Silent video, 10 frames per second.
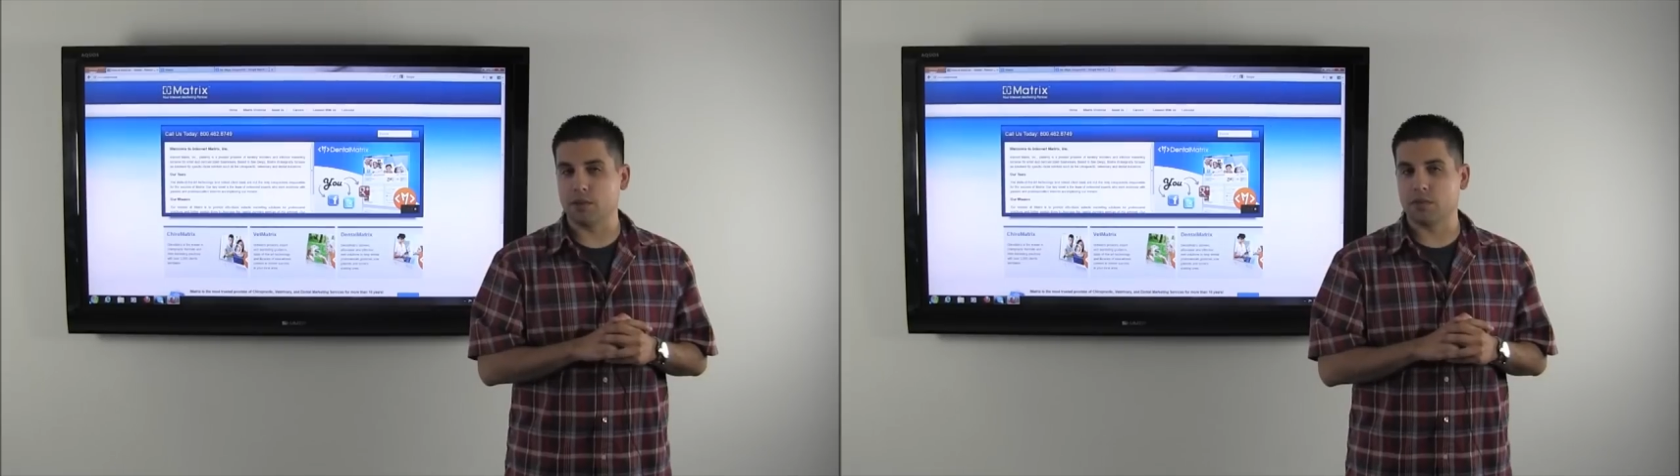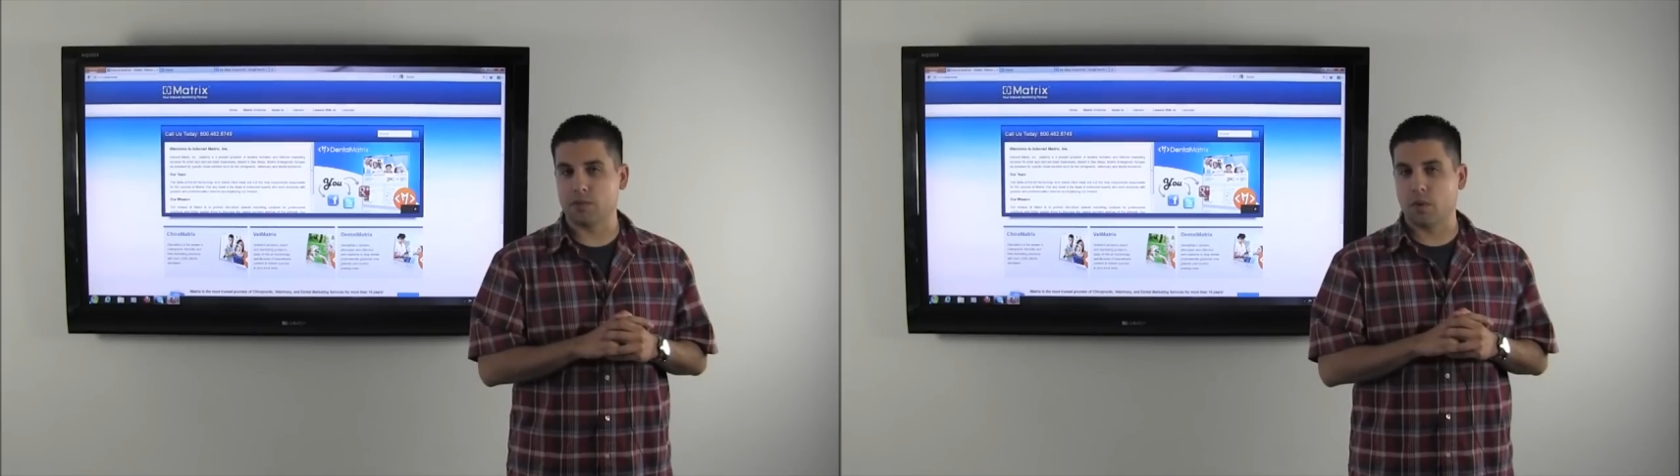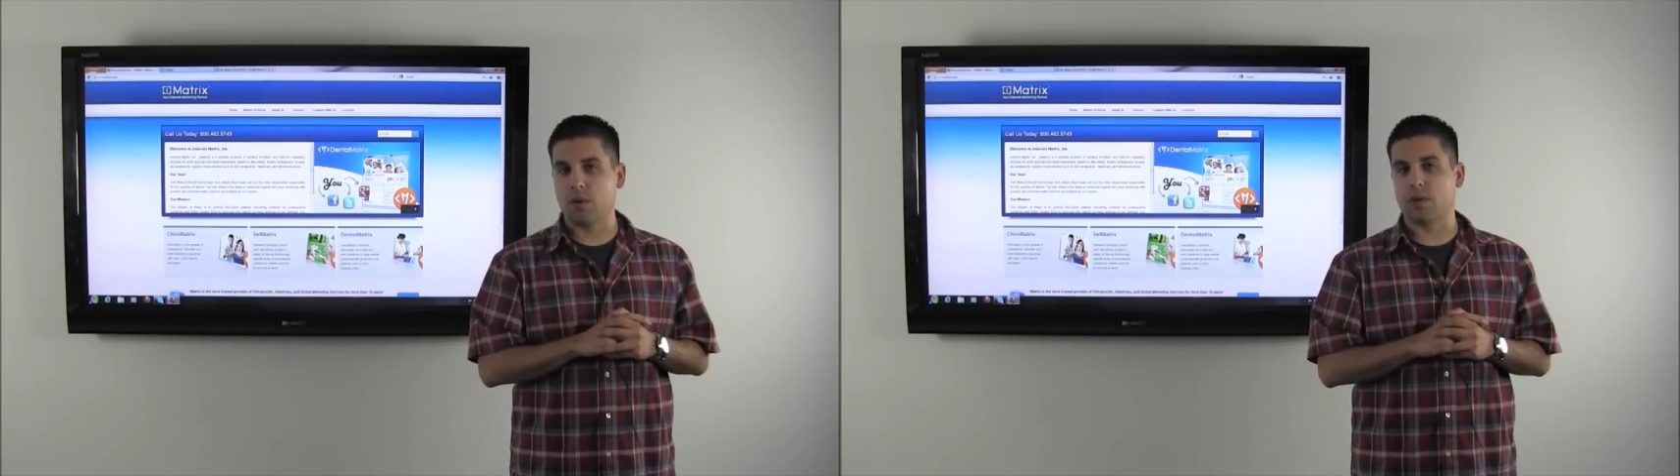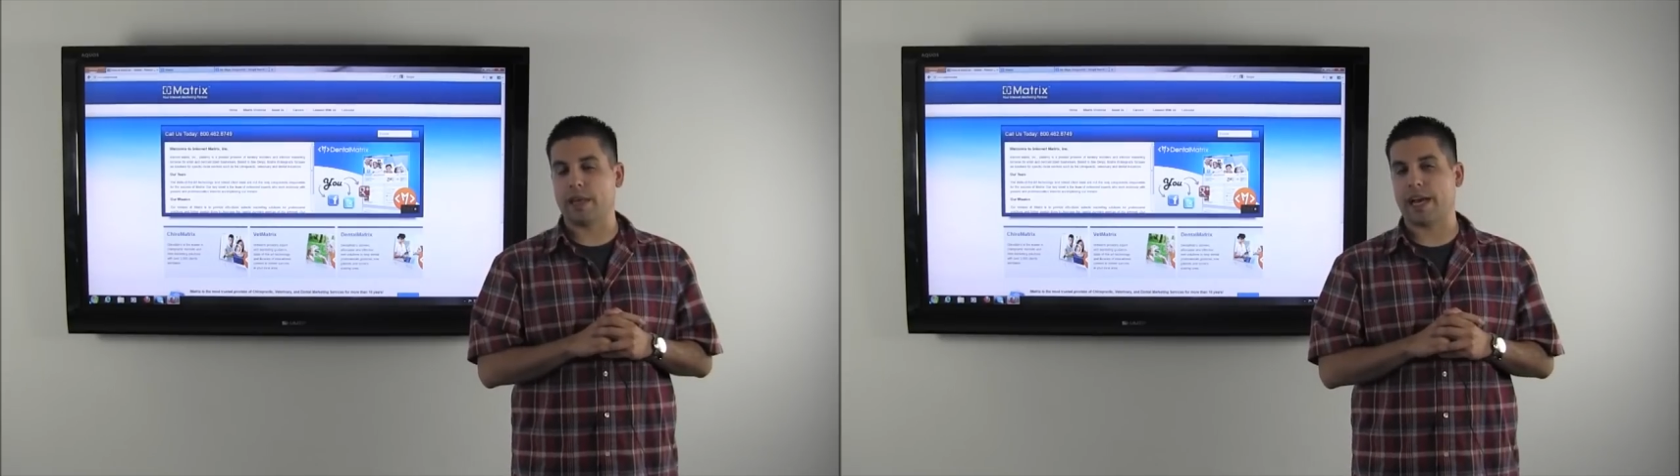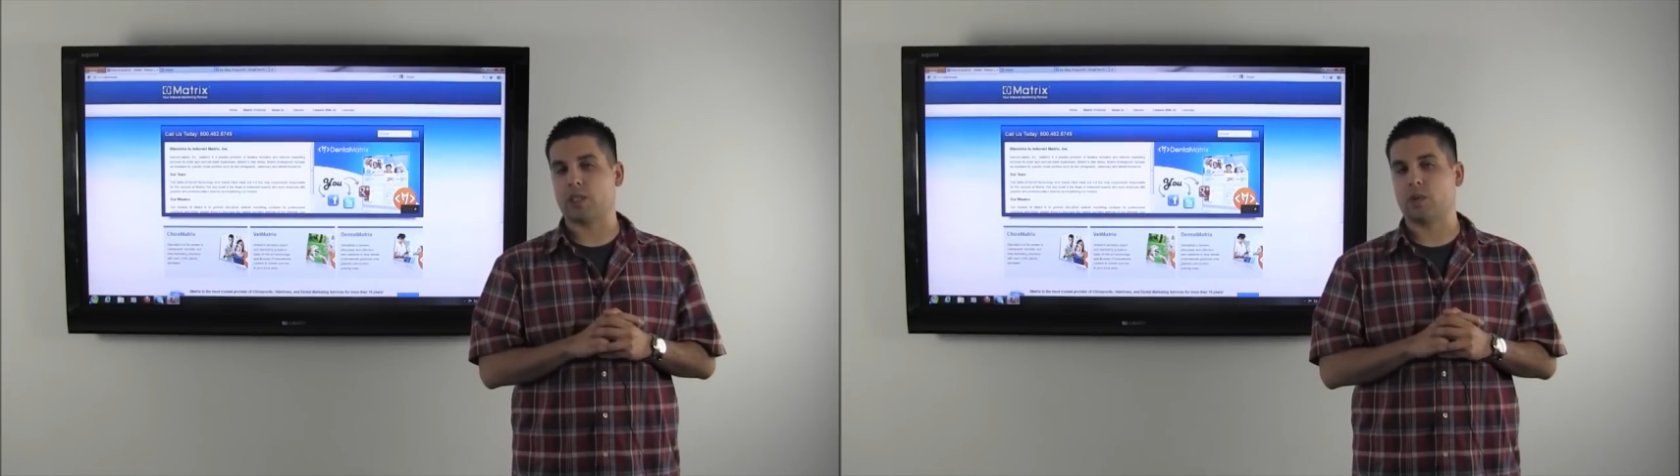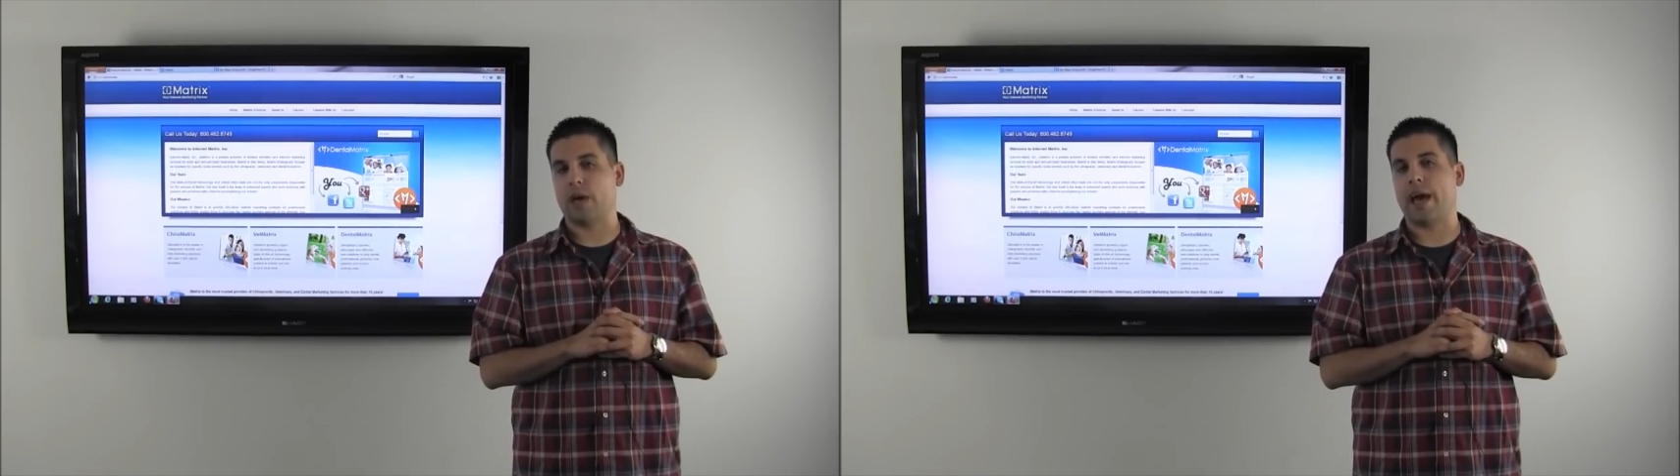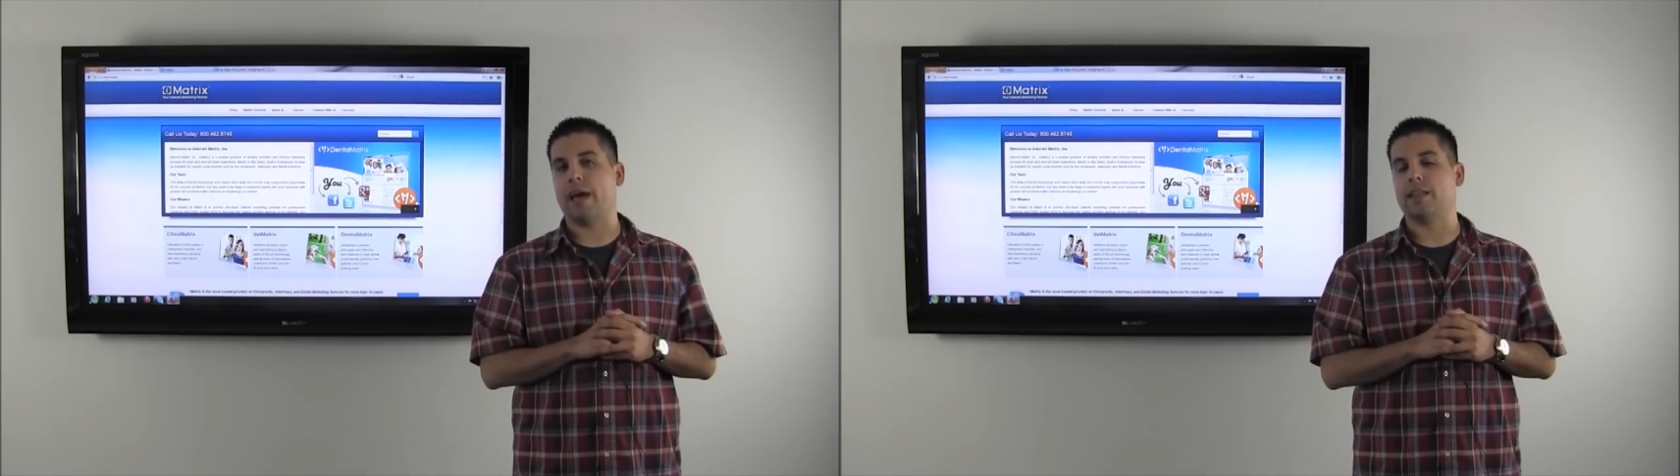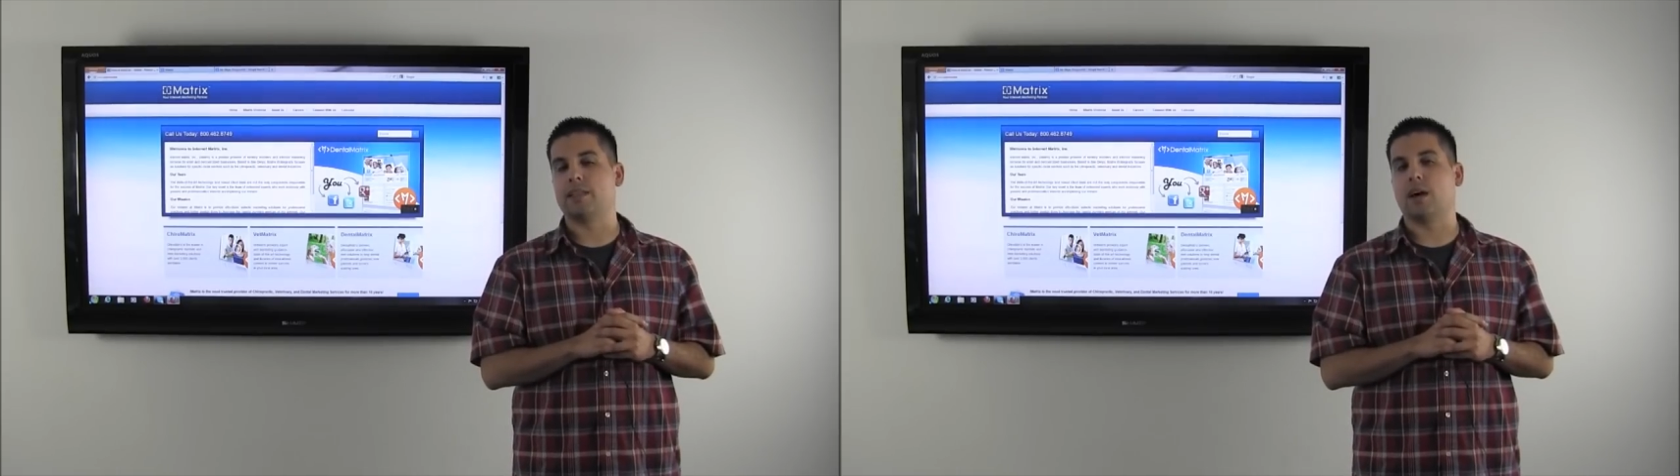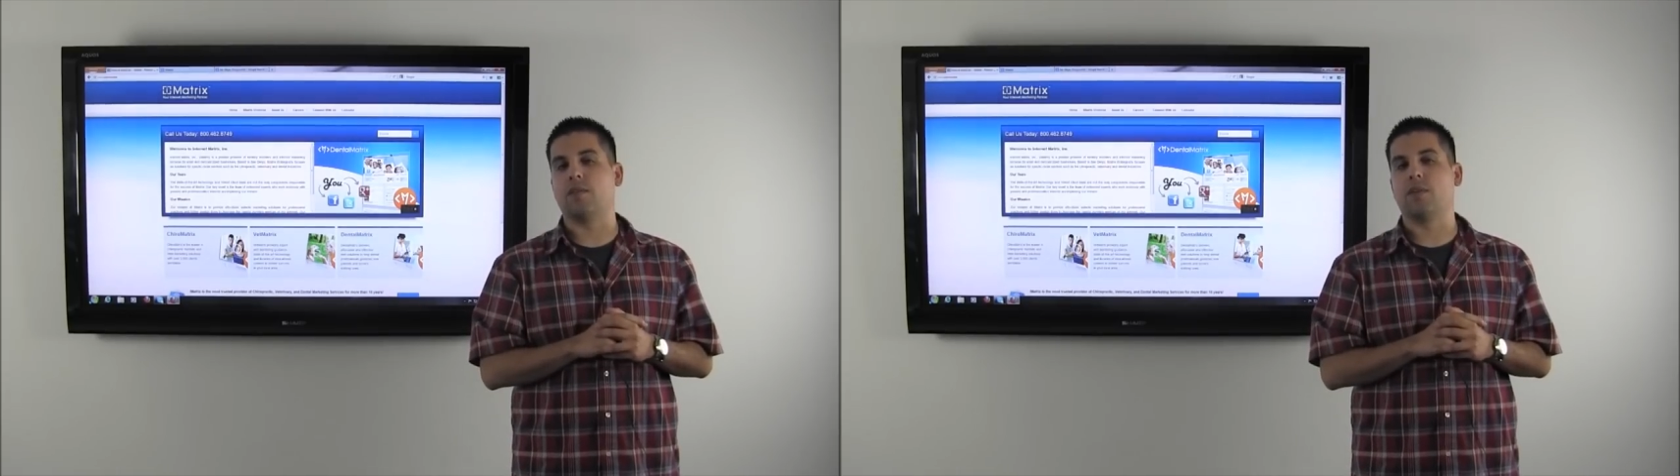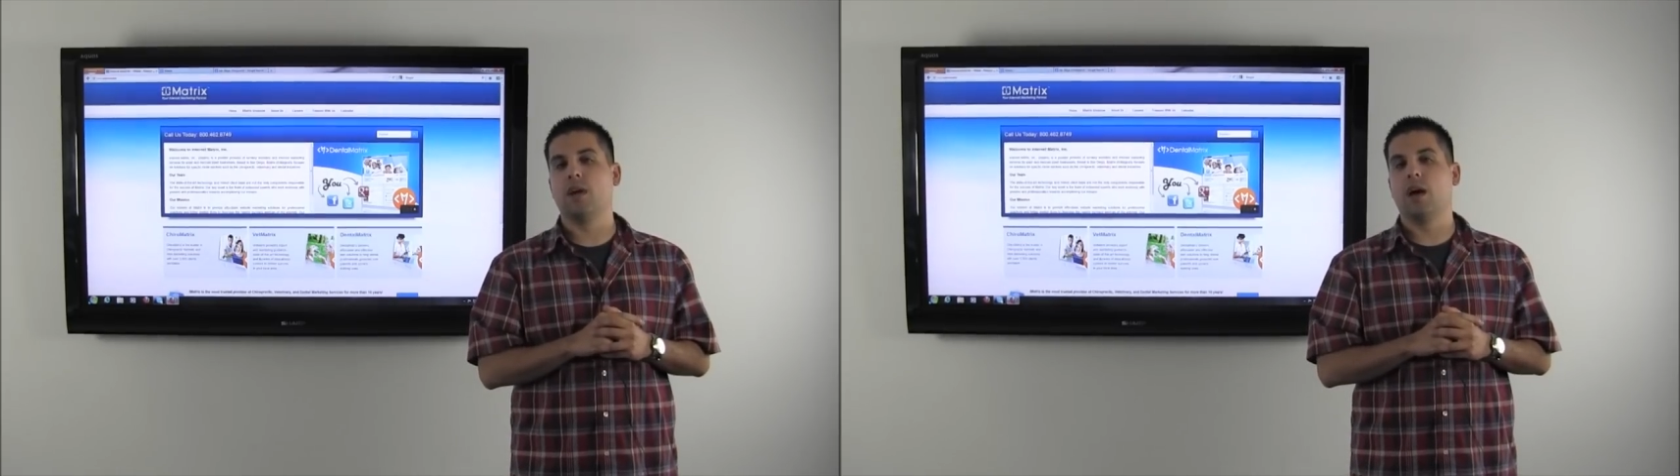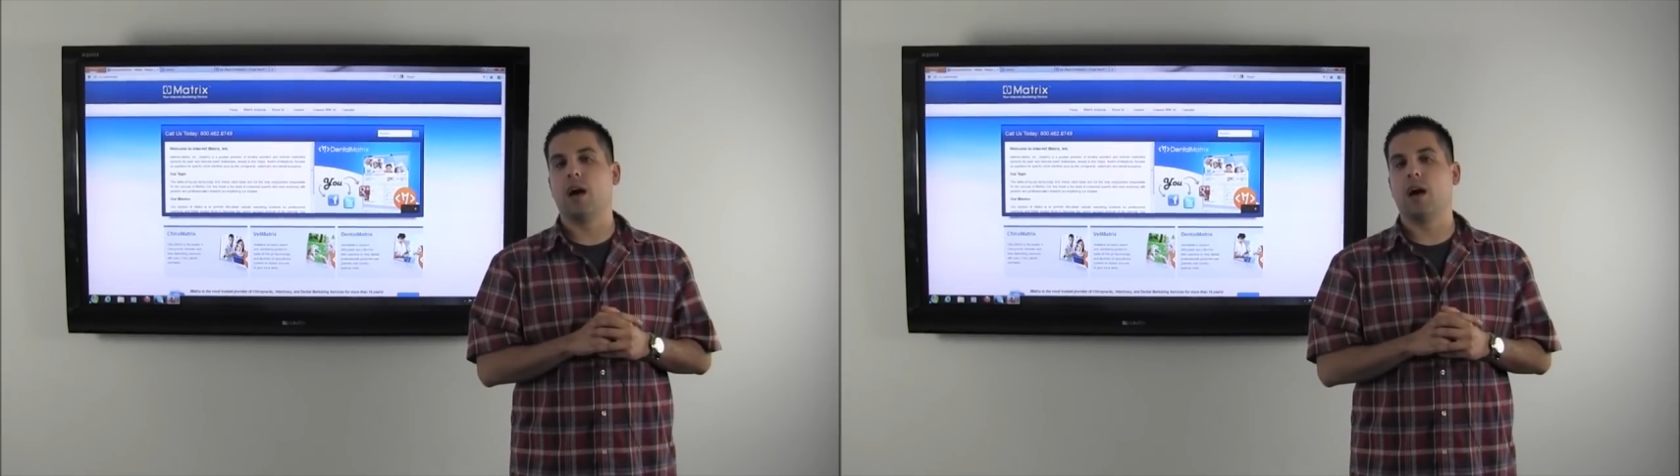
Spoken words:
use for the actual ad itself.